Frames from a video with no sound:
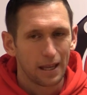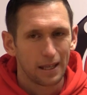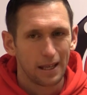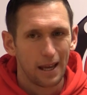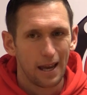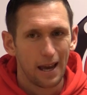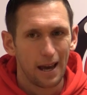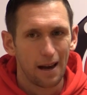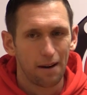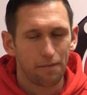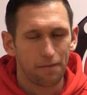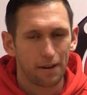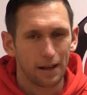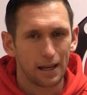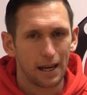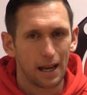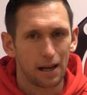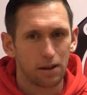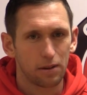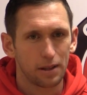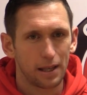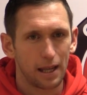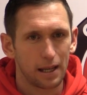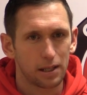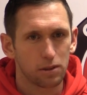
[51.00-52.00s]
Yeah, I think
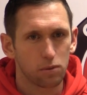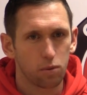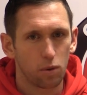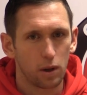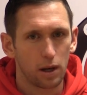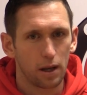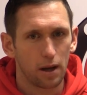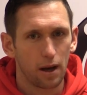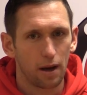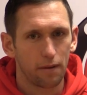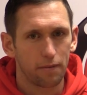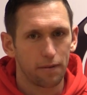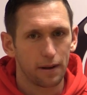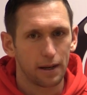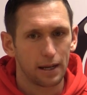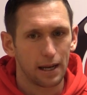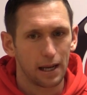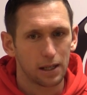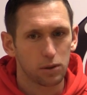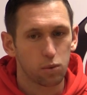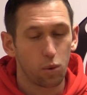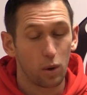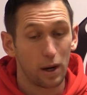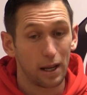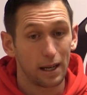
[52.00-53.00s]
that's what
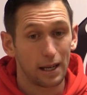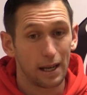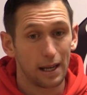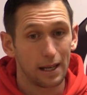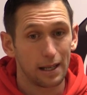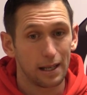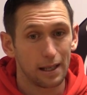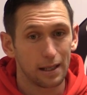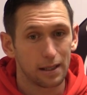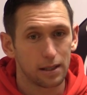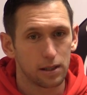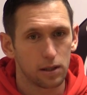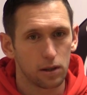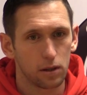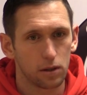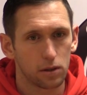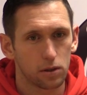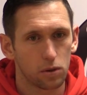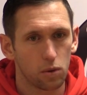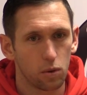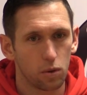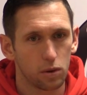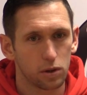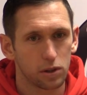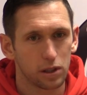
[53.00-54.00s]
it needed to
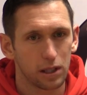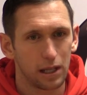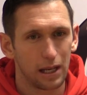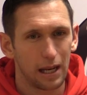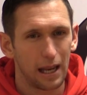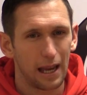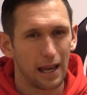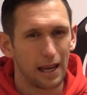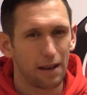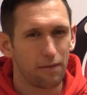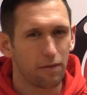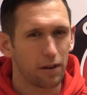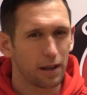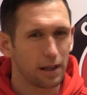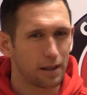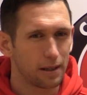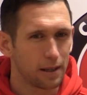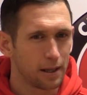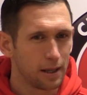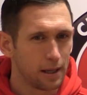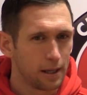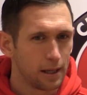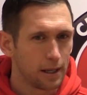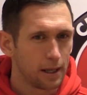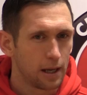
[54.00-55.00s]
sort of seal it.
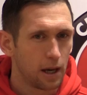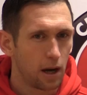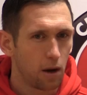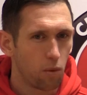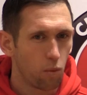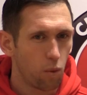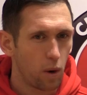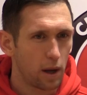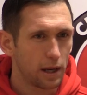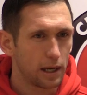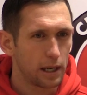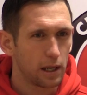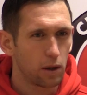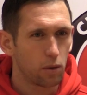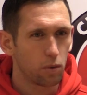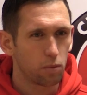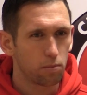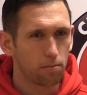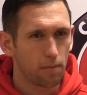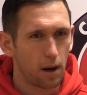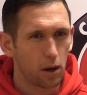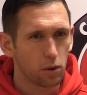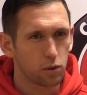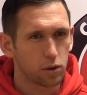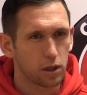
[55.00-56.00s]
Even at 1-0,
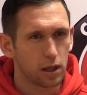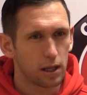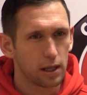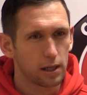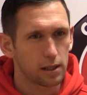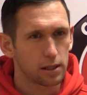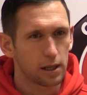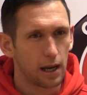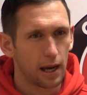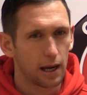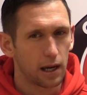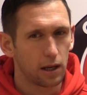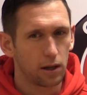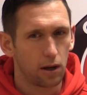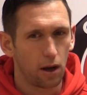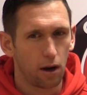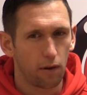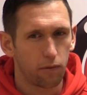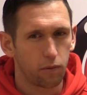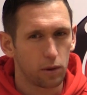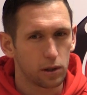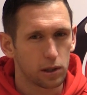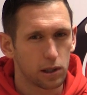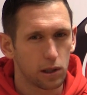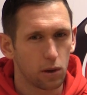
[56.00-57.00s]
most of the second
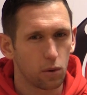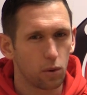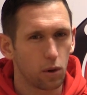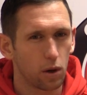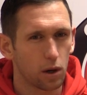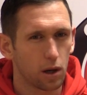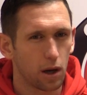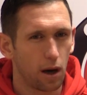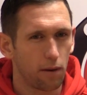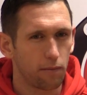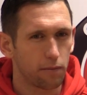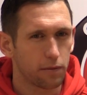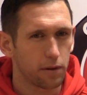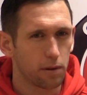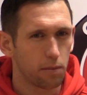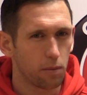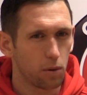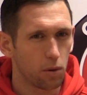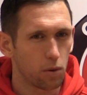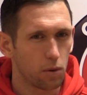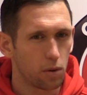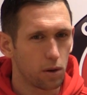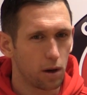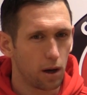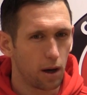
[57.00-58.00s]
half, we still looked
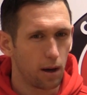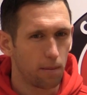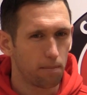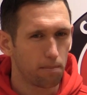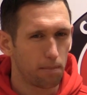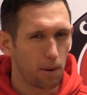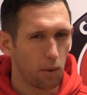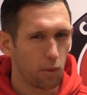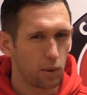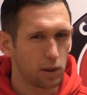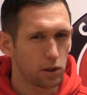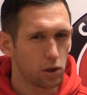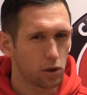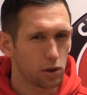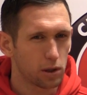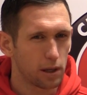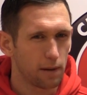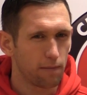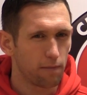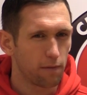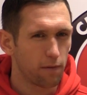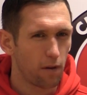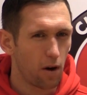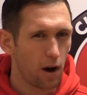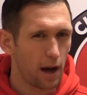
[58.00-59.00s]
comfortable, but we just
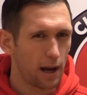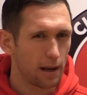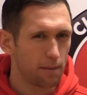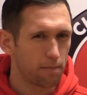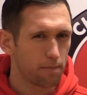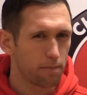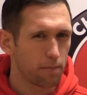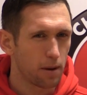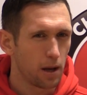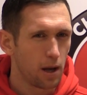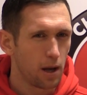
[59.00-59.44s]
invited